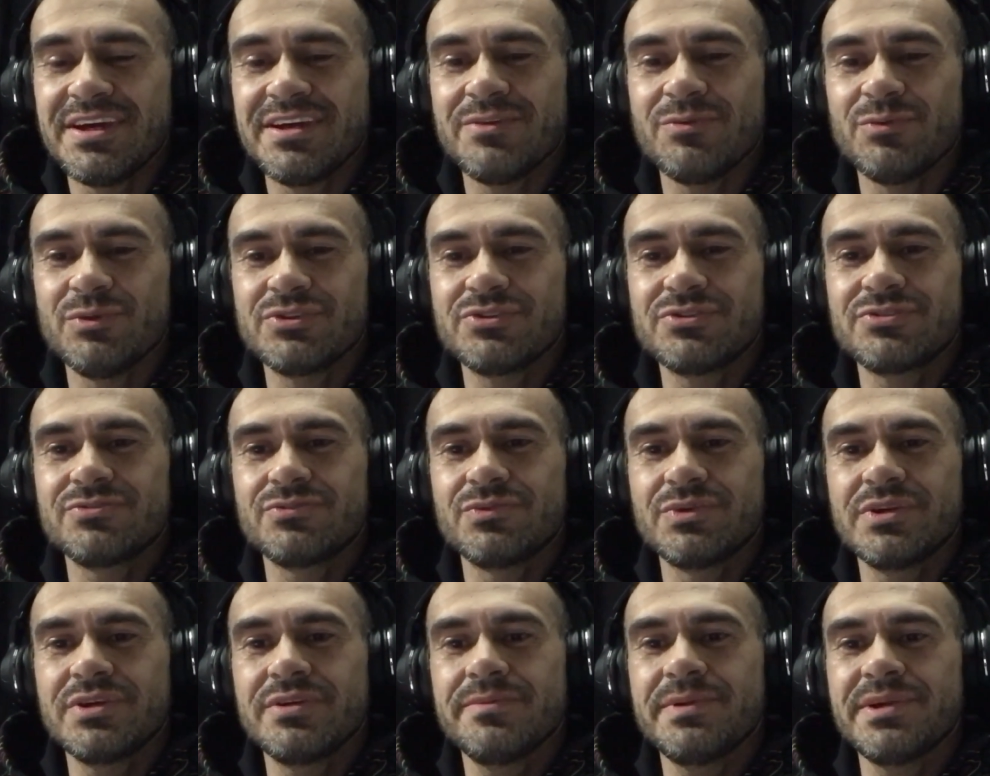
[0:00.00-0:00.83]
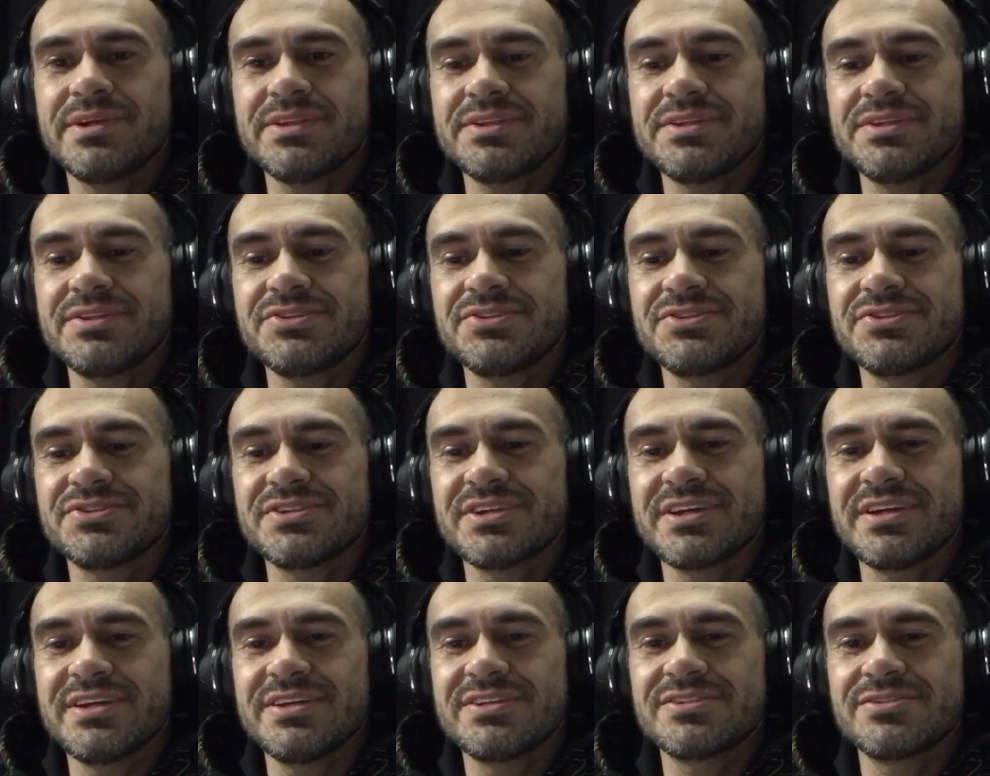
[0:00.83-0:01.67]
what's weird about this is
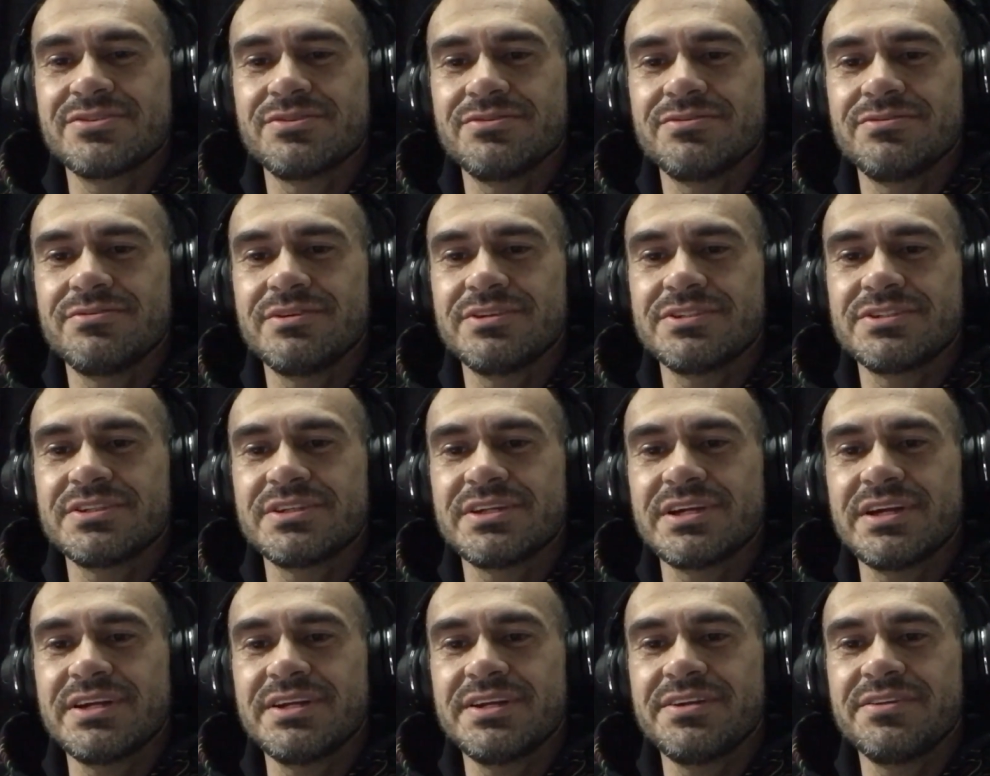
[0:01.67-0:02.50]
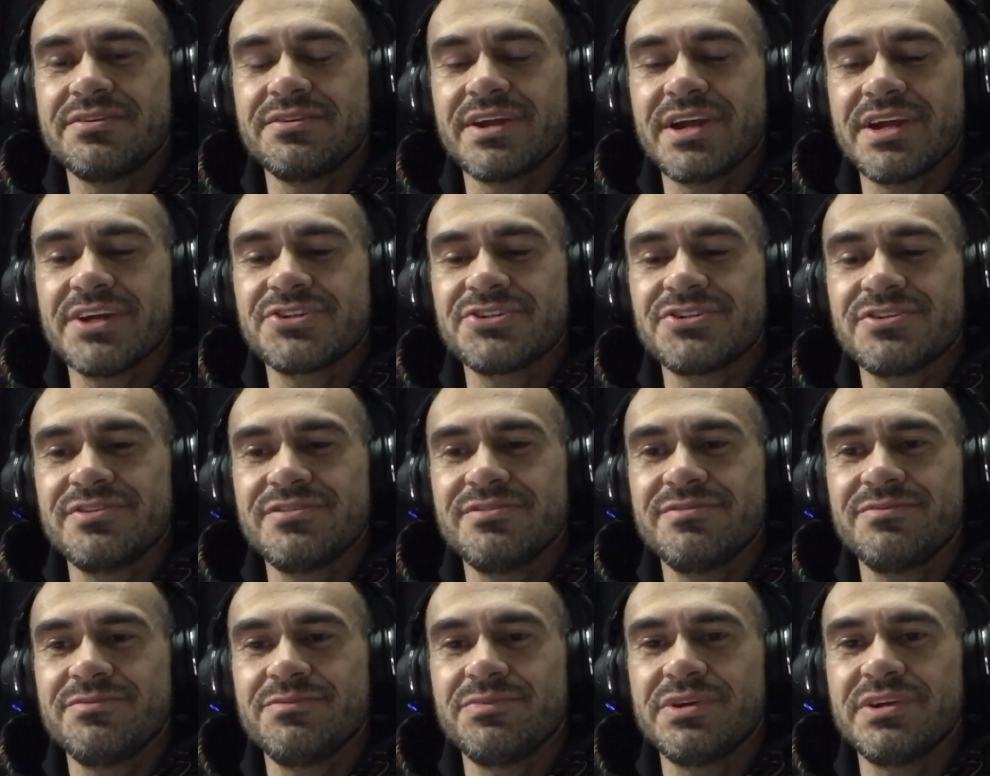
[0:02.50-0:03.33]
that it's an odd interaction,
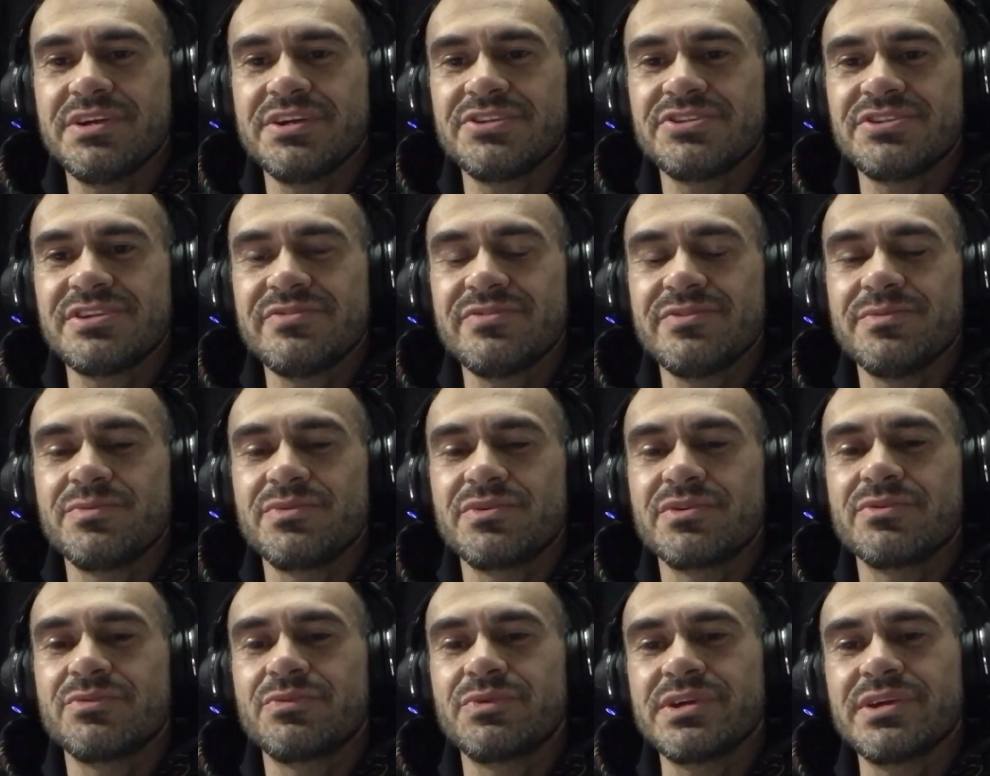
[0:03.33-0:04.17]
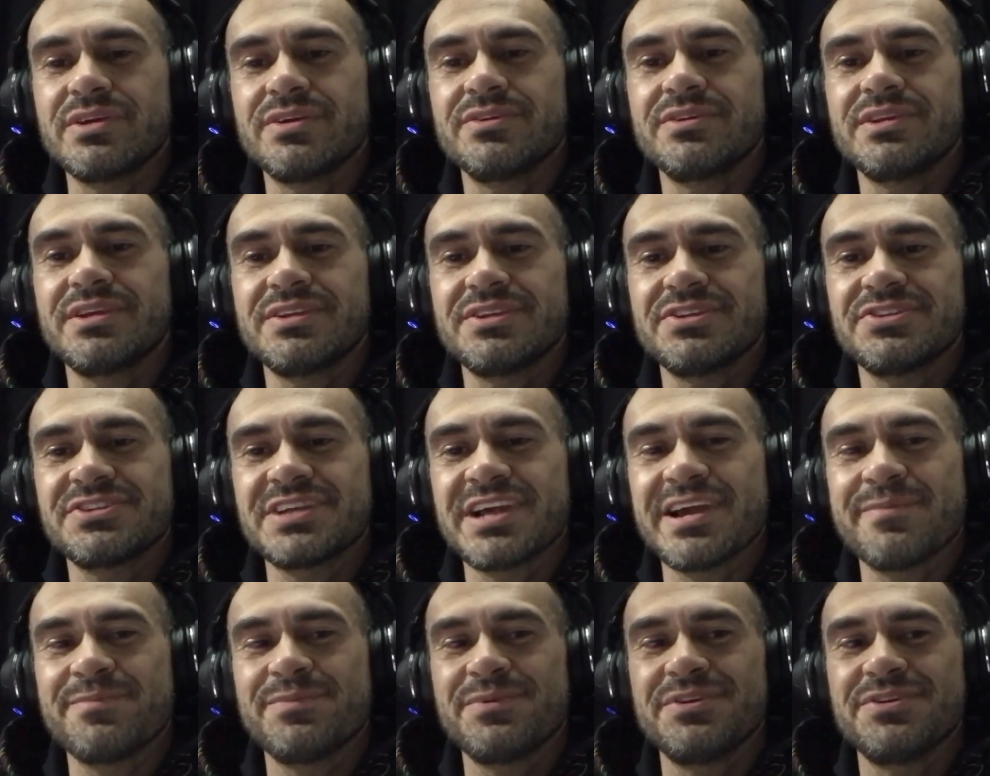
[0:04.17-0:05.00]
but it's even more weird that this
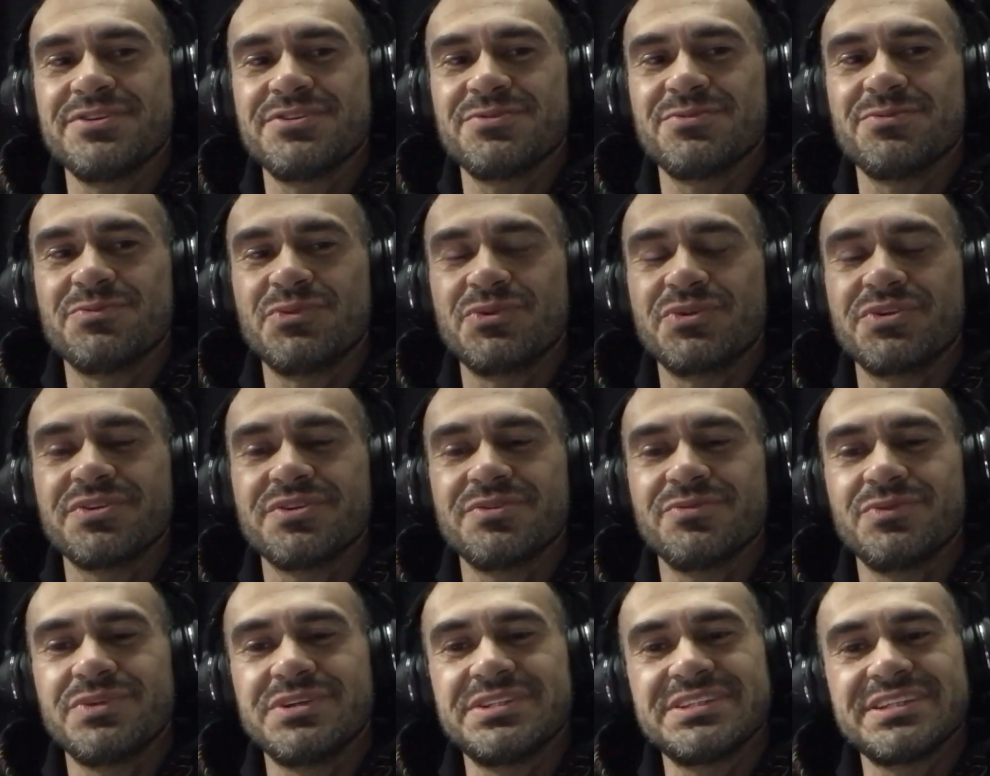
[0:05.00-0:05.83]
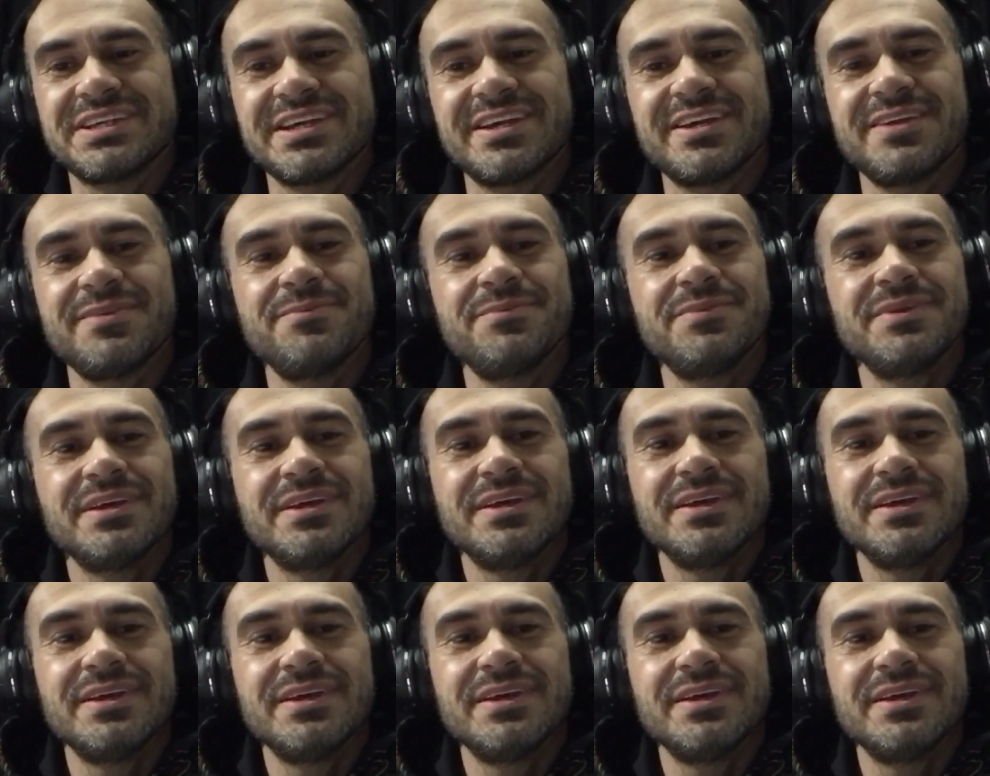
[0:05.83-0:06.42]
happened more than one time.